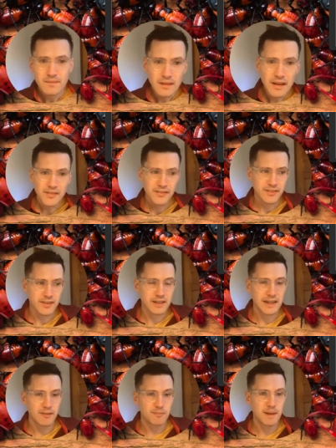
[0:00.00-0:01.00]
So this is
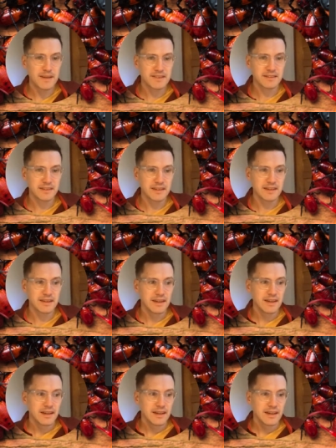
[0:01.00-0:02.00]
kind of basically
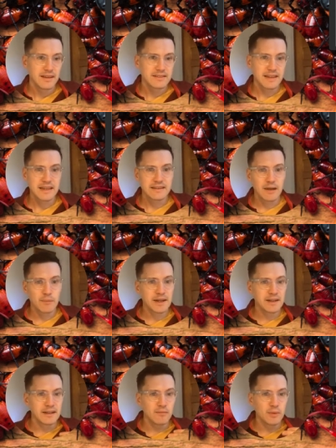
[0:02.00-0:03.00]
saying that we
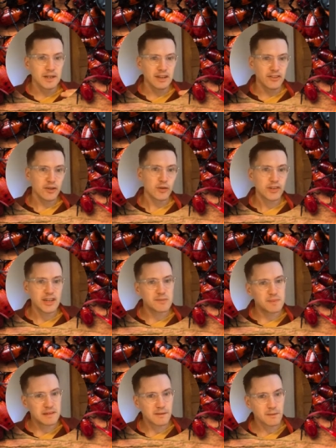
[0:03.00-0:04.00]
can, we can associate
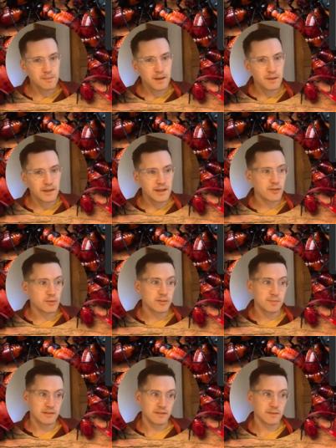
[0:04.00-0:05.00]
specific pollinators with
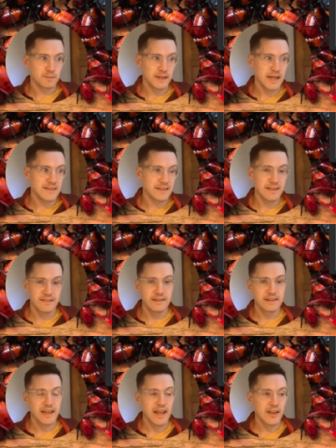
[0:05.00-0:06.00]
specific plants, as in the
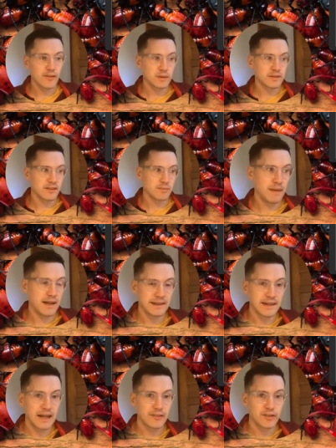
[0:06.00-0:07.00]
case with this
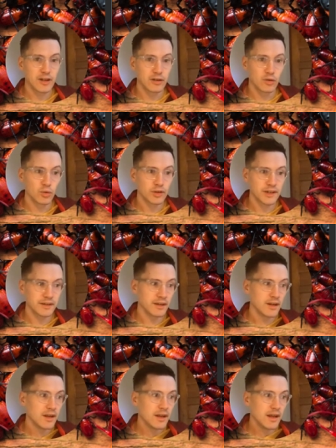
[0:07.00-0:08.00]
Madagascar orchid,
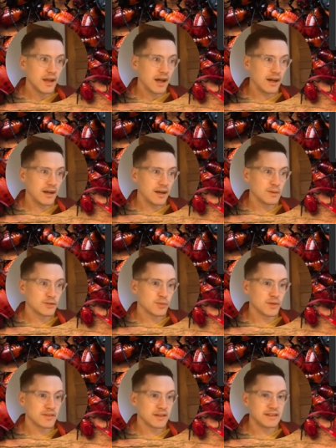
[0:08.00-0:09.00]
uh, which
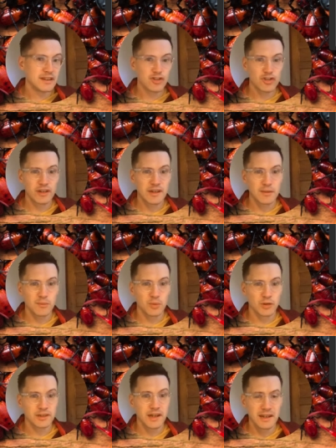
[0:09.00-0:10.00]
was initially
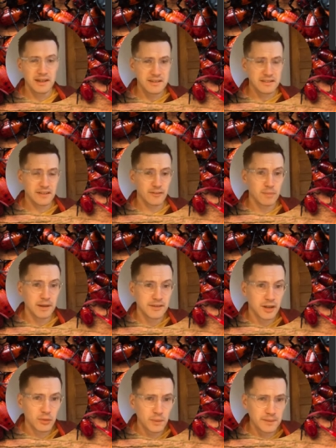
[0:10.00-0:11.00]
worked on and discovered by
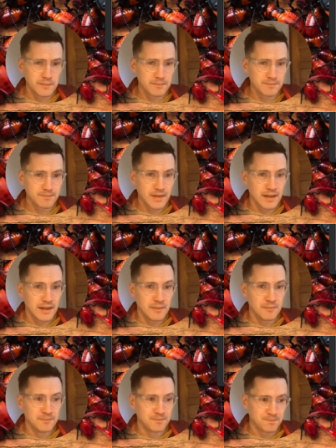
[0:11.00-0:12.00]
Darwin, um,